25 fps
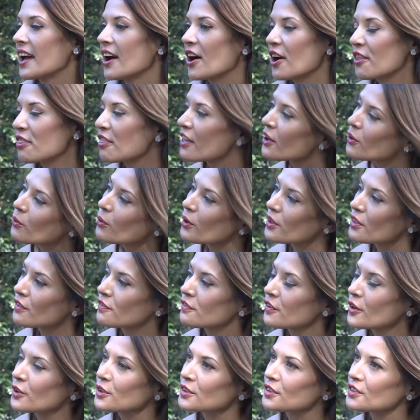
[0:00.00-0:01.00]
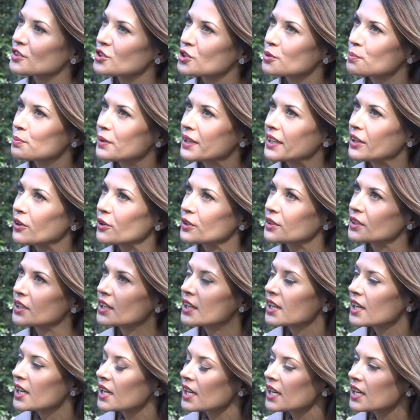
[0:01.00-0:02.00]
I think what the focus should be on
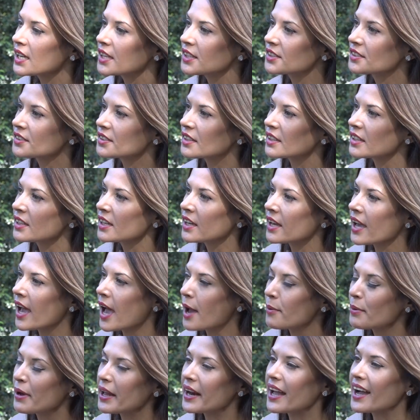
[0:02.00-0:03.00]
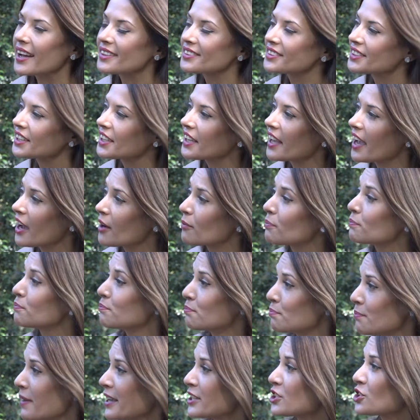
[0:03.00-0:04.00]
is, how about asking our
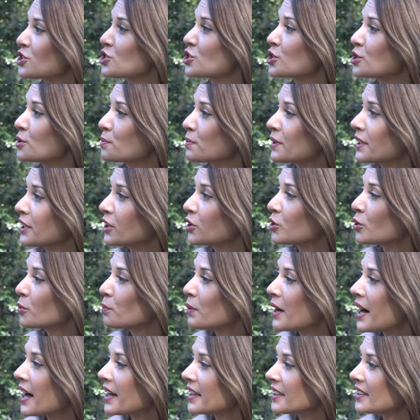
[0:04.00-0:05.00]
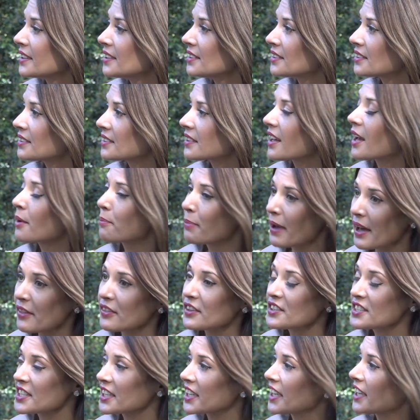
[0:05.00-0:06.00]
major two political parties about
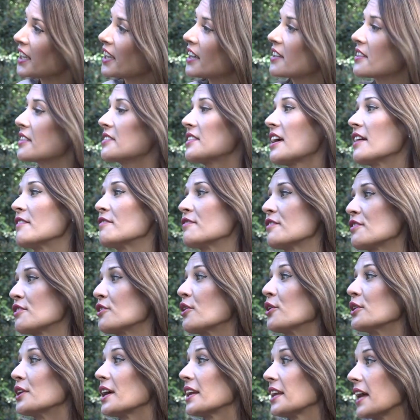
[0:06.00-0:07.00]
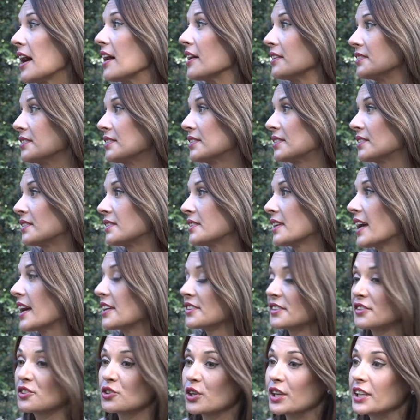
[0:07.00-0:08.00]
the takia that they've thrown at us,
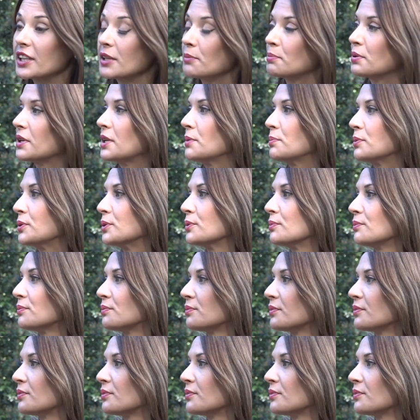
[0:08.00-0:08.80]
Australian people.